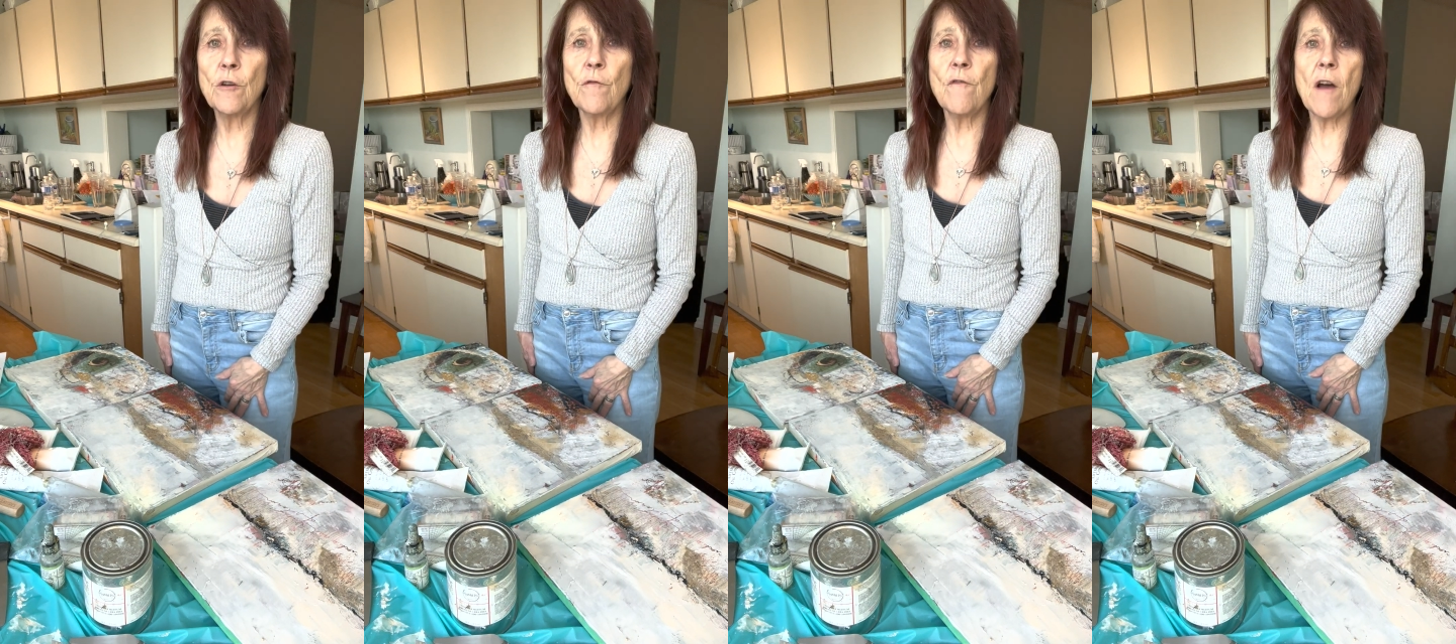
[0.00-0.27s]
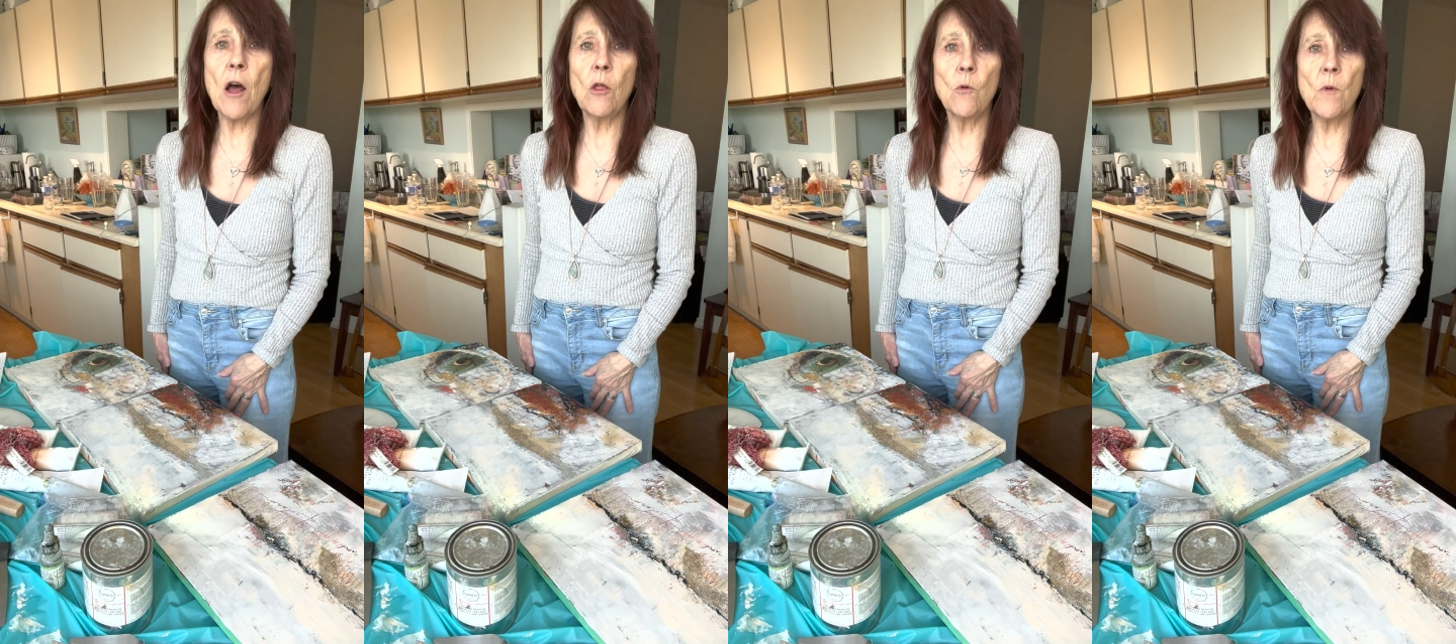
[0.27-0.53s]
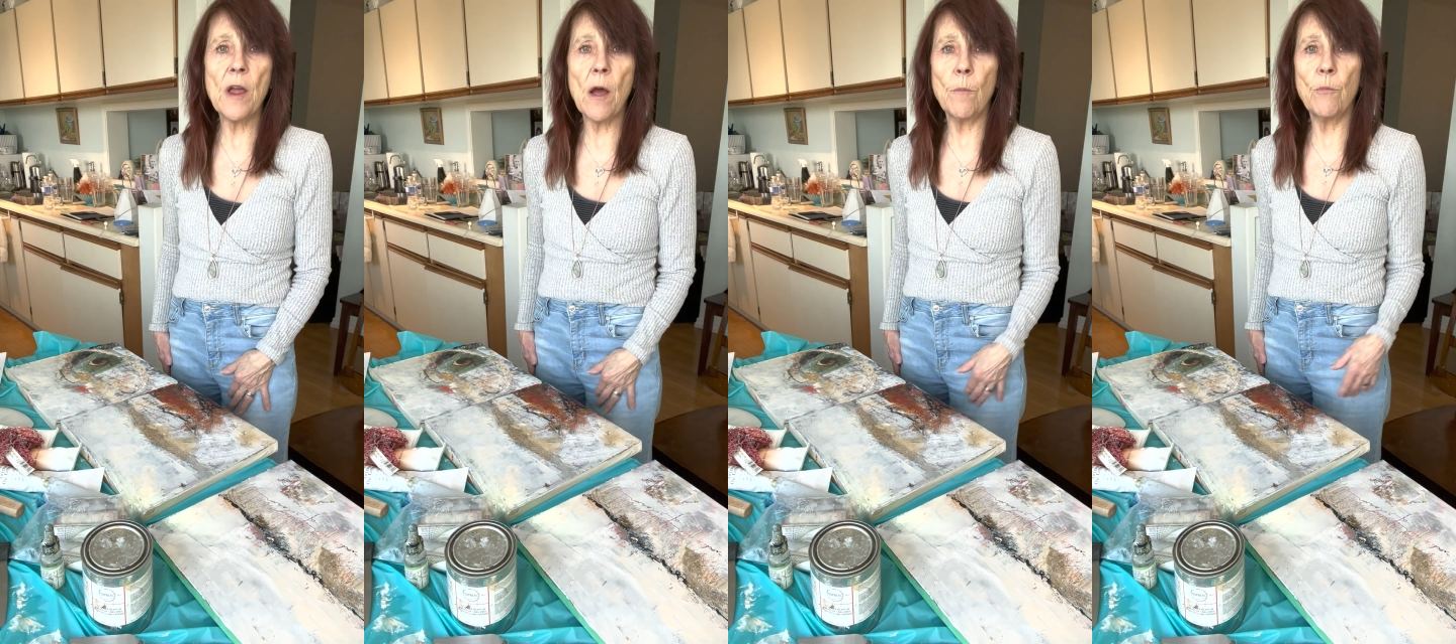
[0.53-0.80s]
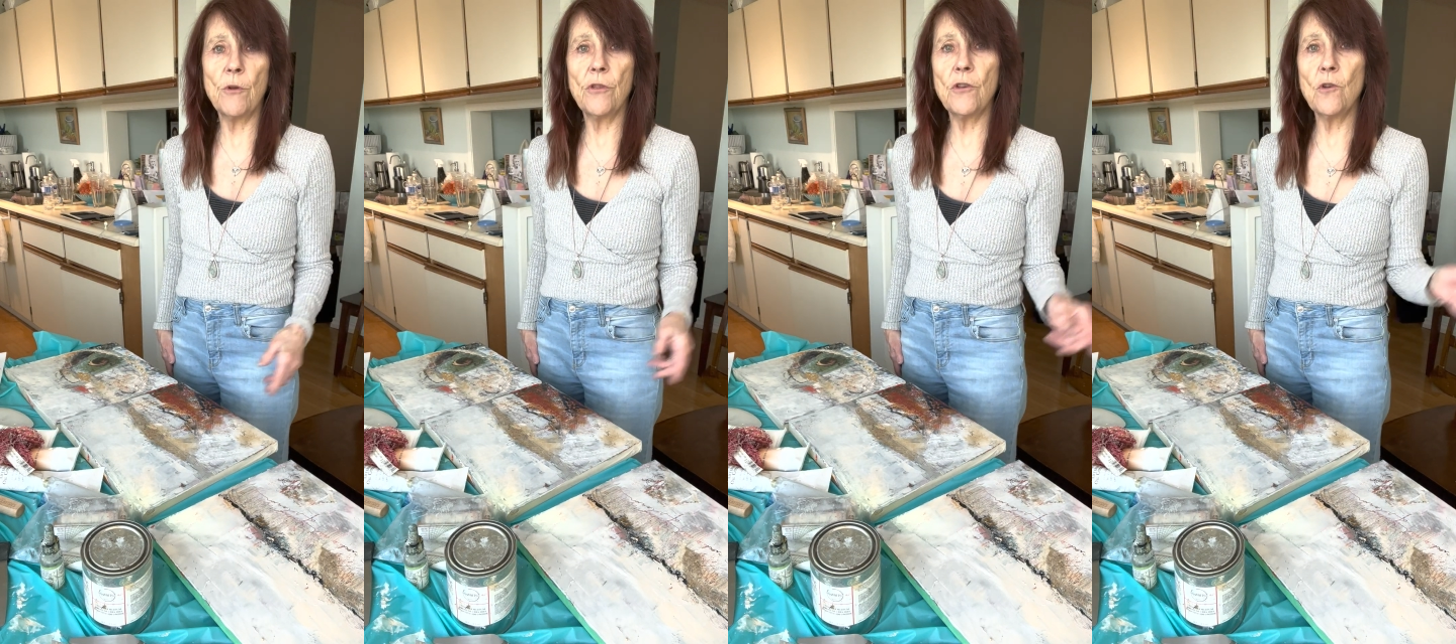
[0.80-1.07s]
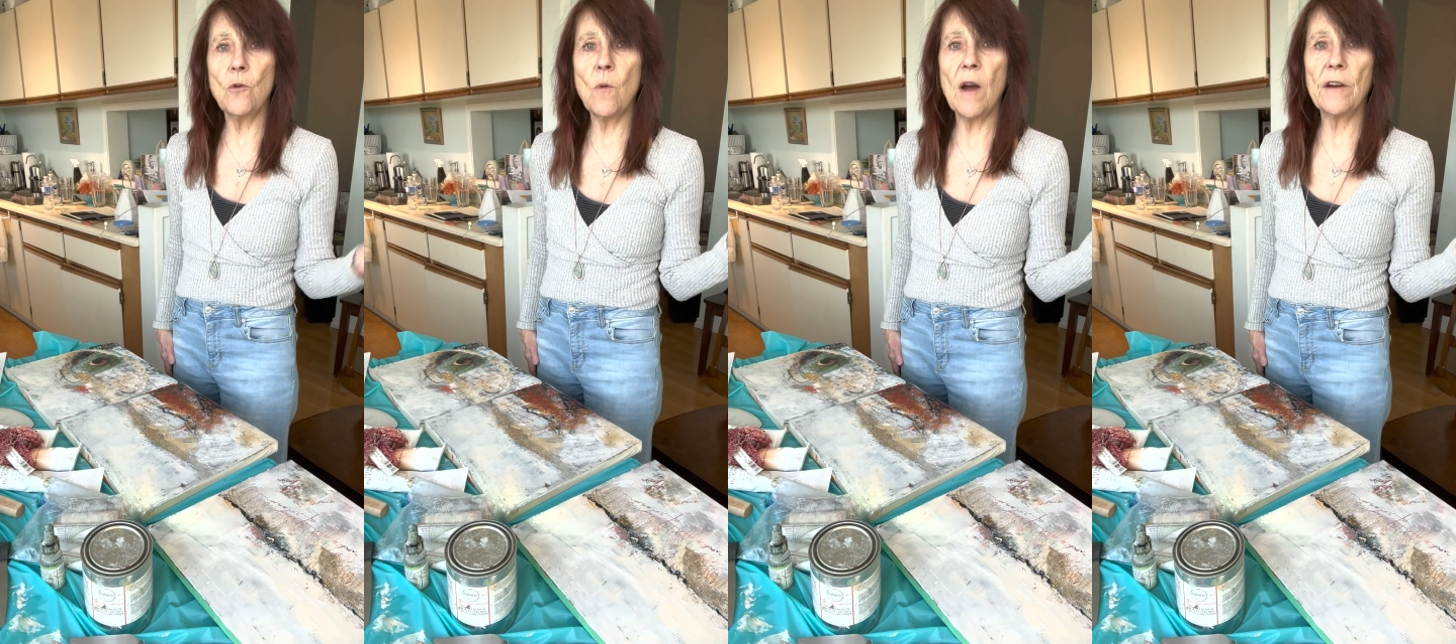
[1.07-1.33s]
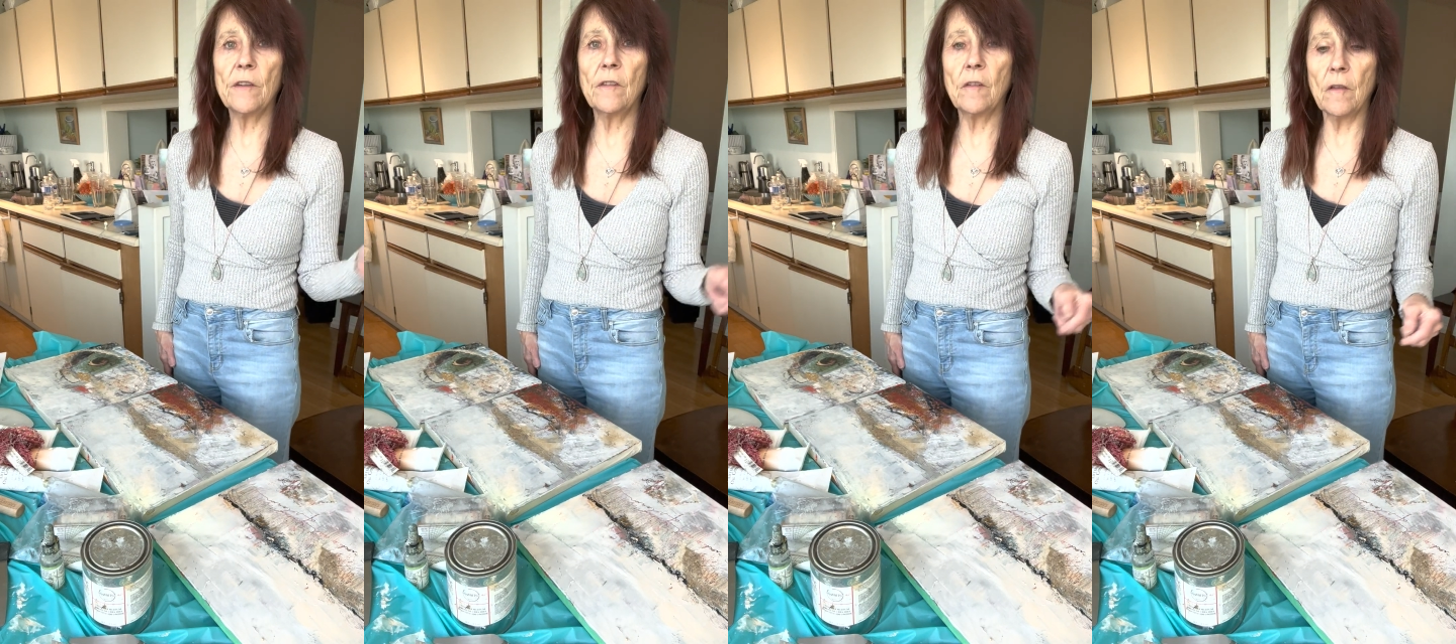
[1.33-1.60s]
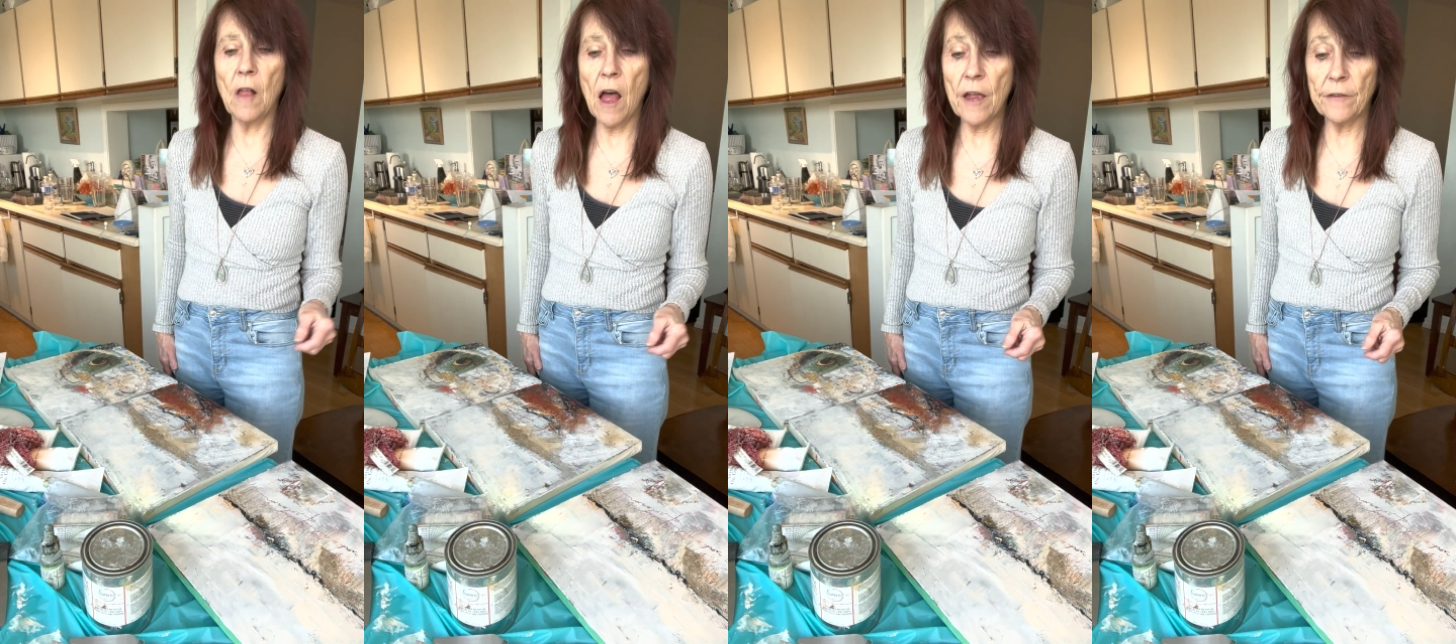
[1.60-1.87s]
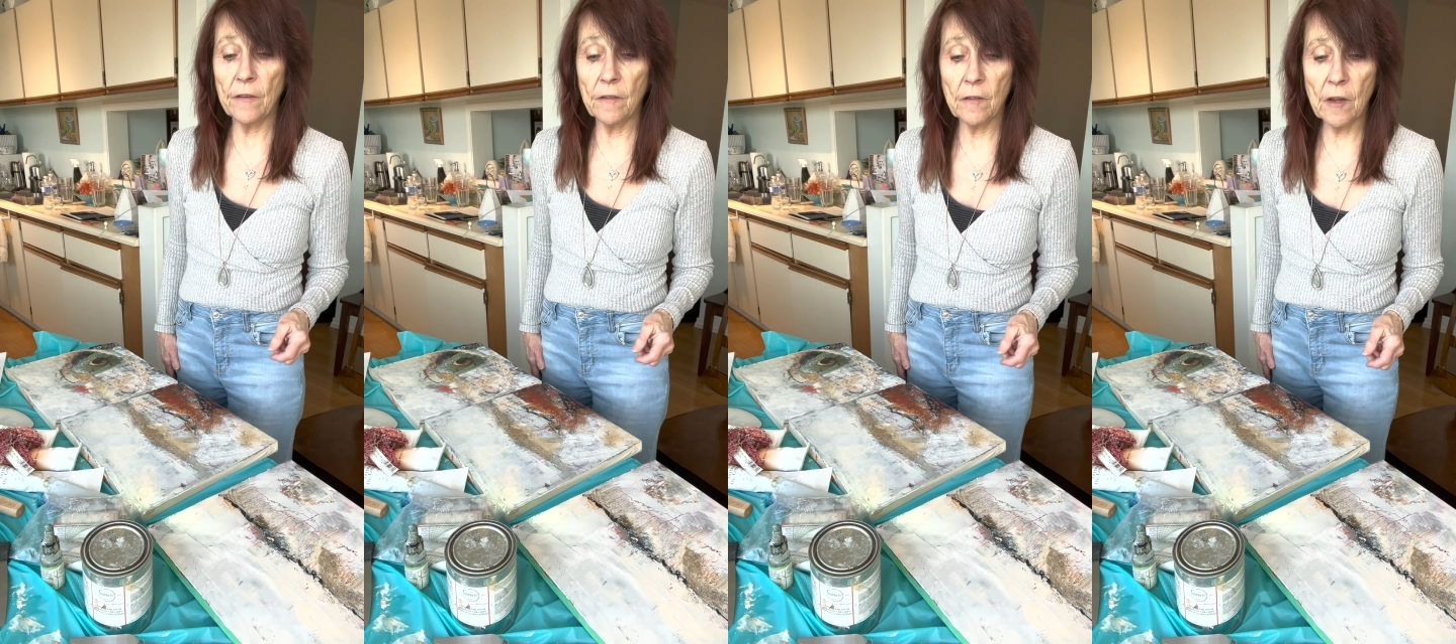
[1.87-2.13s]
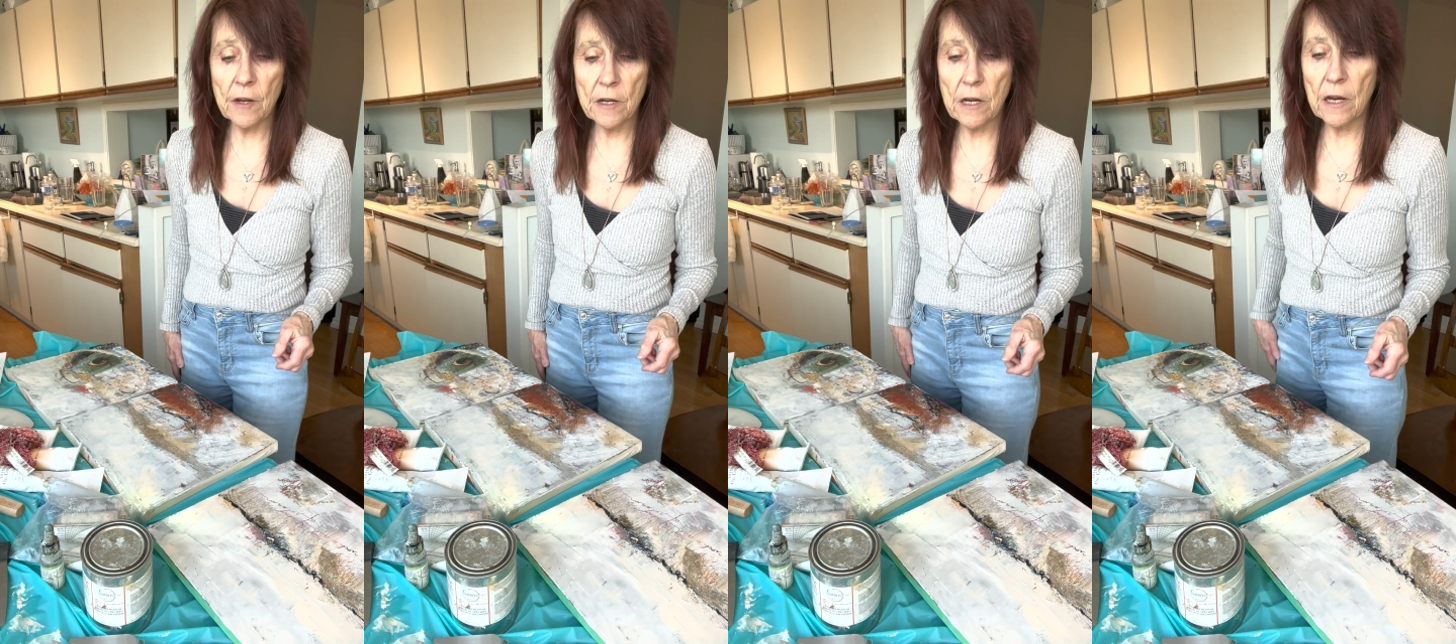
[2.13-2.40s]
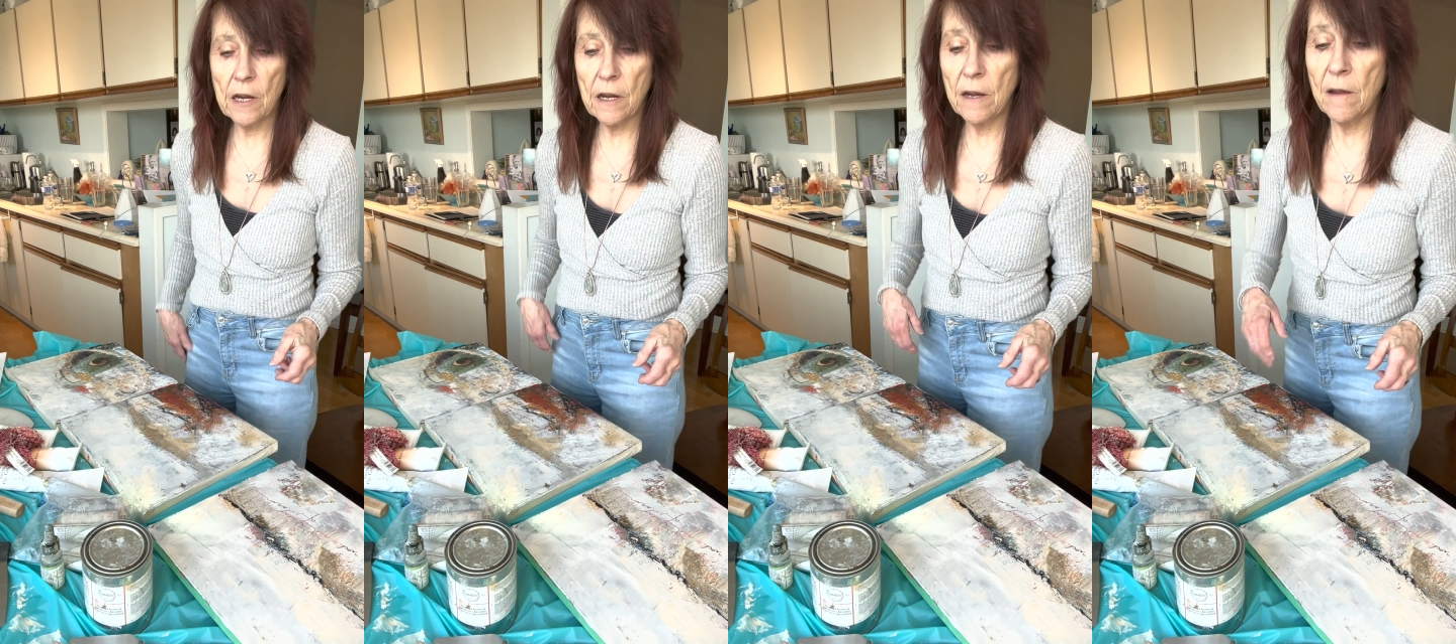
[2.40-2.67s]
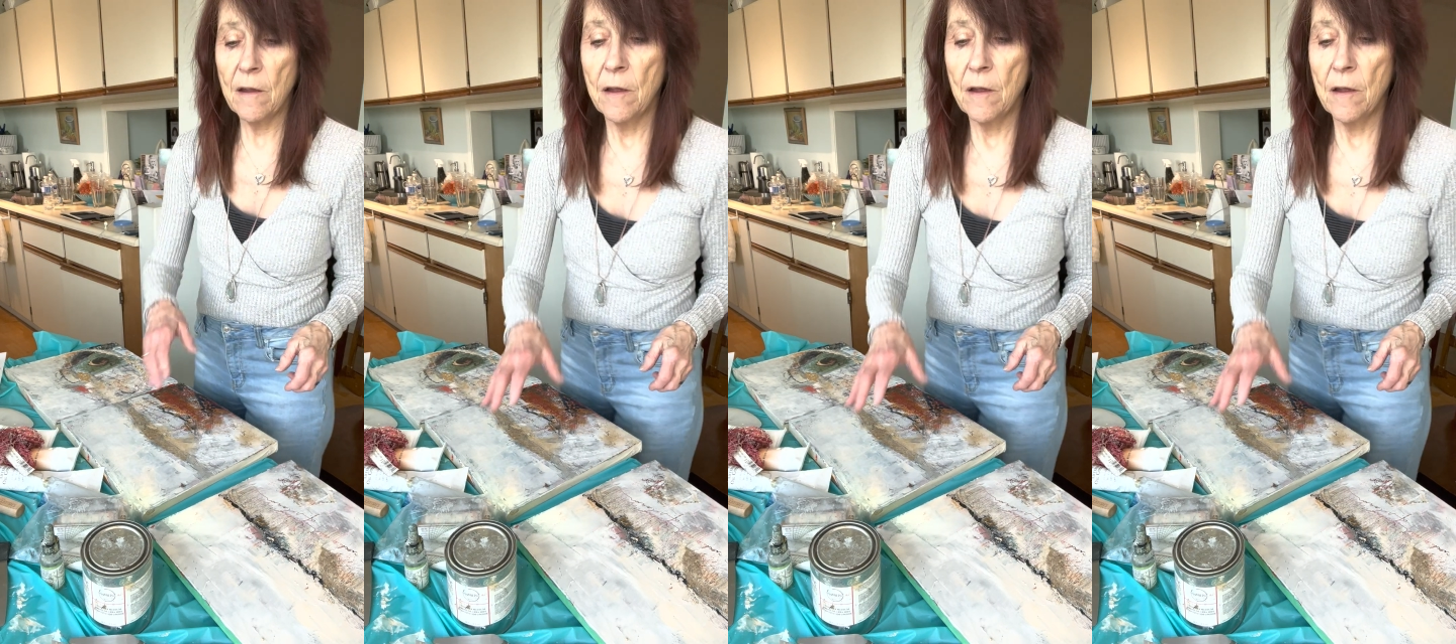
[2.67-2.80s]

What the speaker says: following up with you on a Salon Sunday.